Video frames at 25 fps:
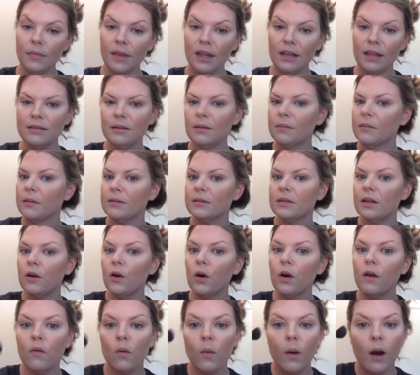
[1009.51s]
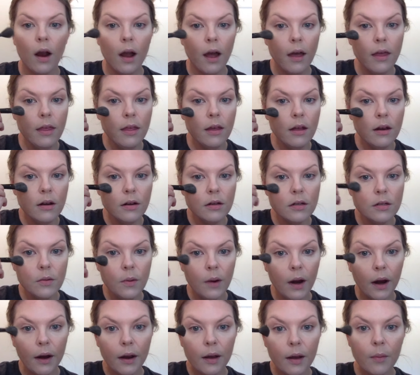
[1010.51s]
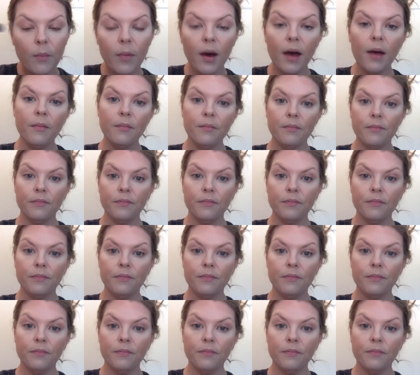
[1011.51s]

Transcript: Sometimes I don't even wear highlighter to work, but